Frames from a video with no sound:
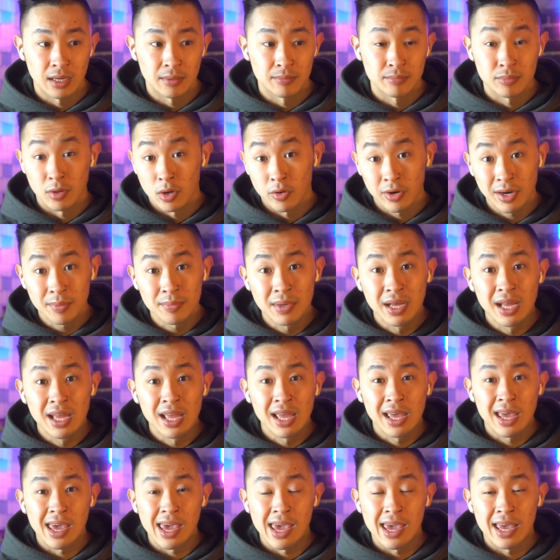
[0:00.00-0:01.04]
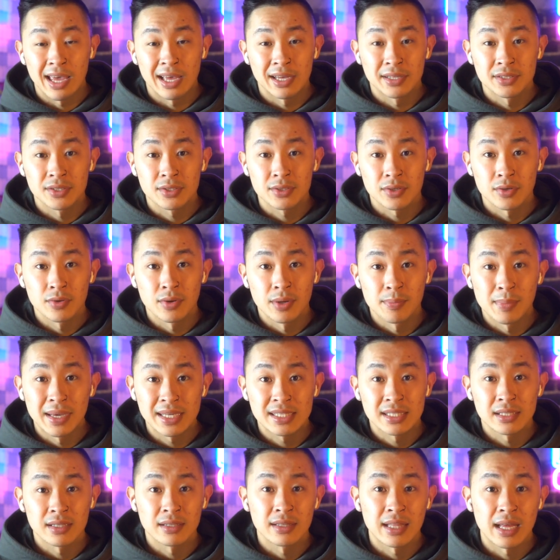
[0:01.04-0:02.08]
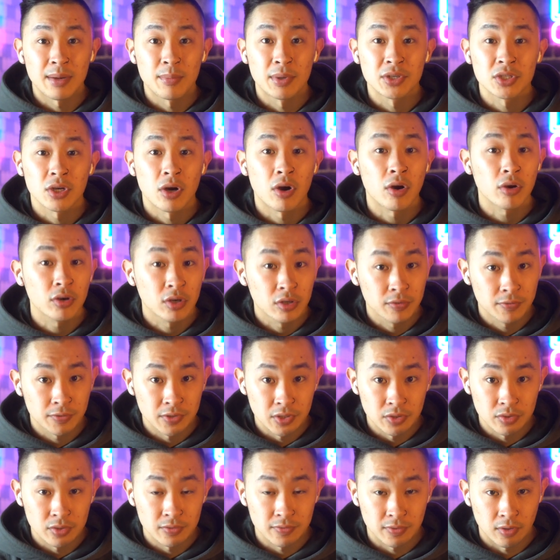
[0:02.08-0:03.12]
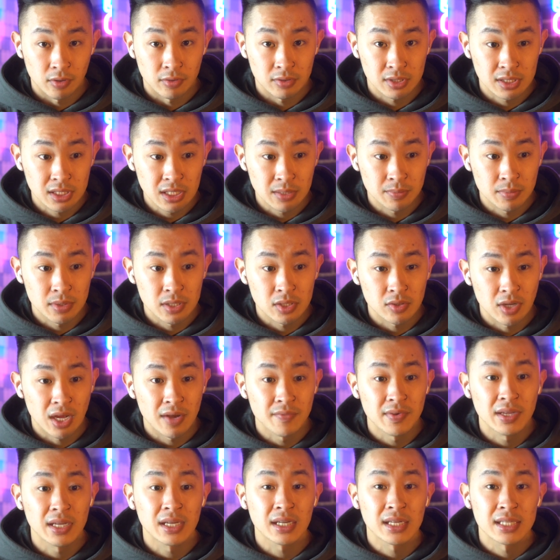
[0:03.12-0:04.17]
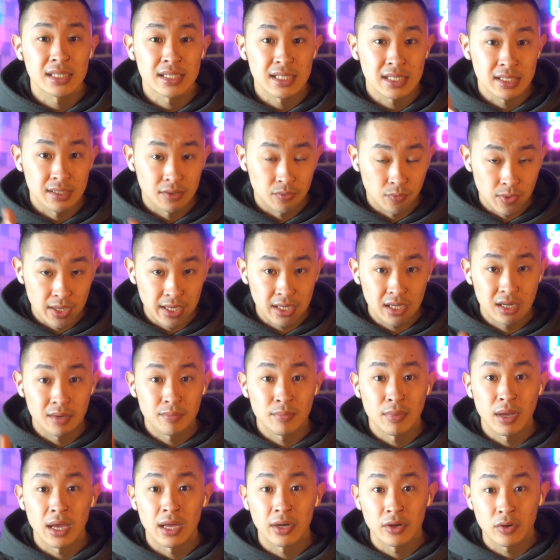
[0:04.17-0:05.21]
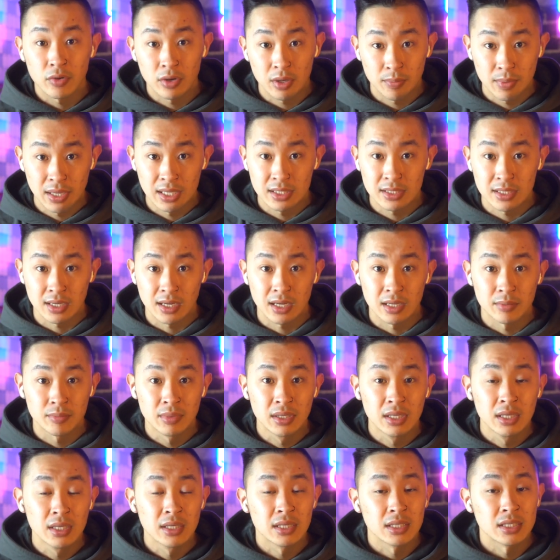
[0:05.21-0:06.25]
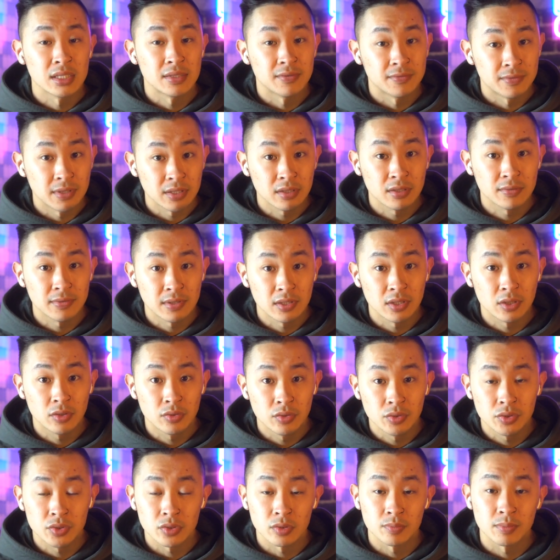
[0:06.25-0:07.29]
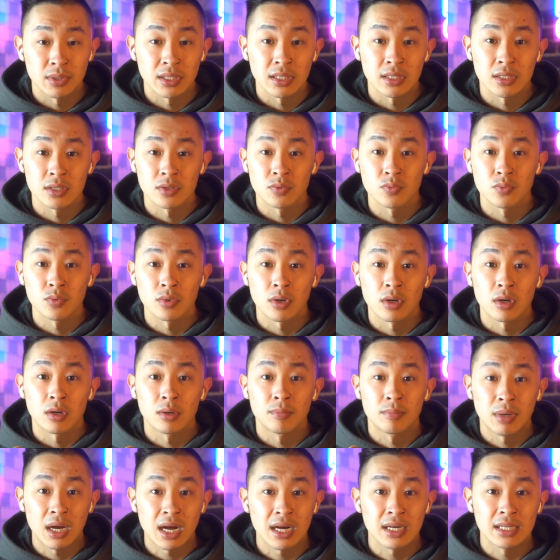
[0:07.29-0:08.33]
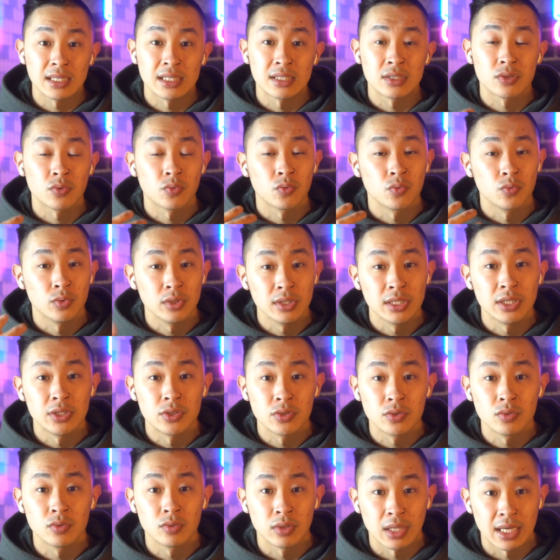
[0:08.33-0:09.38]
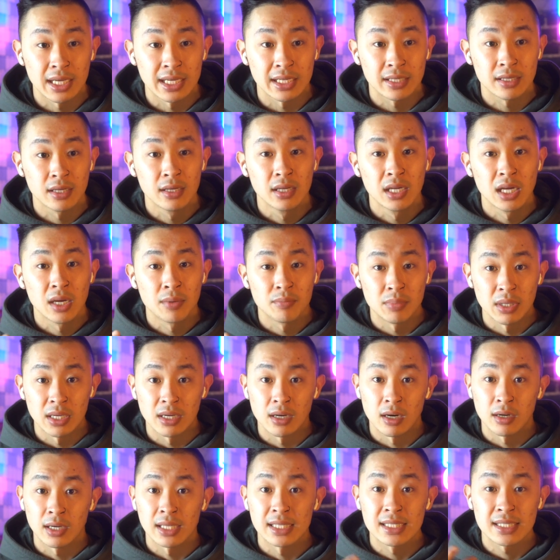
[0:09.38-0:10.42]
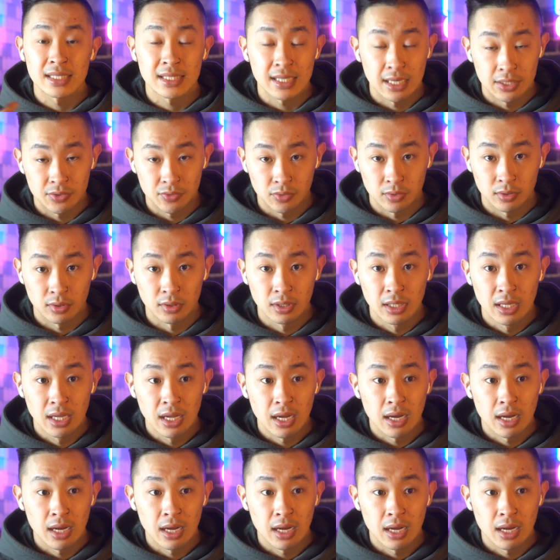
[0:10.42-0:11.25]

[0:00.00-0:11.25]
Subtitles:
program. And so it makes it that much harder for you to fall asleep. So having a consistent wake up and go to bed time is very, very crucial, because our bodies really do like being on a schedule,